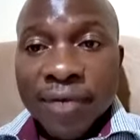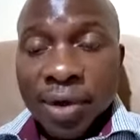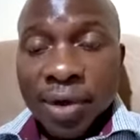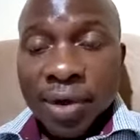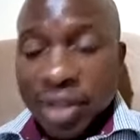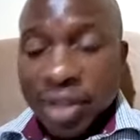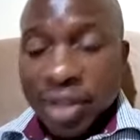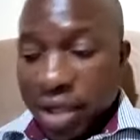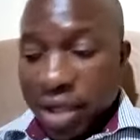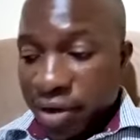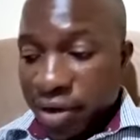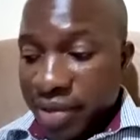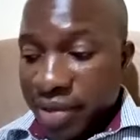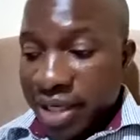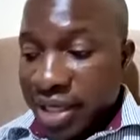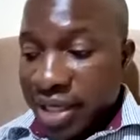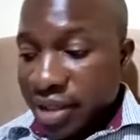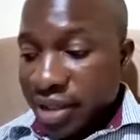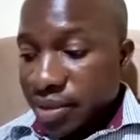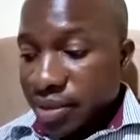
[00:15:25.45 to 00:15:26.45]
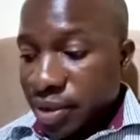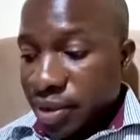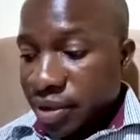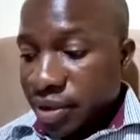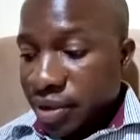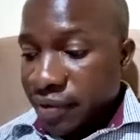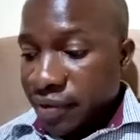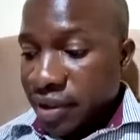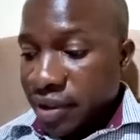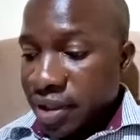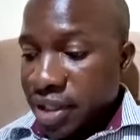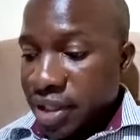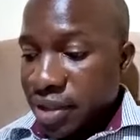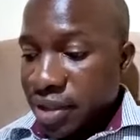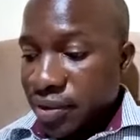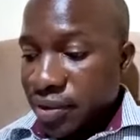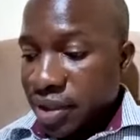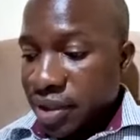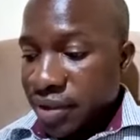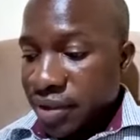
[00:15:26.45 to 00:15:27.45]
lost a lot, but that most of it is just
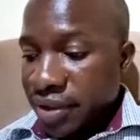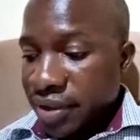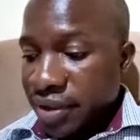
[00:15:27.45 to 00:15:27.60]
water weight.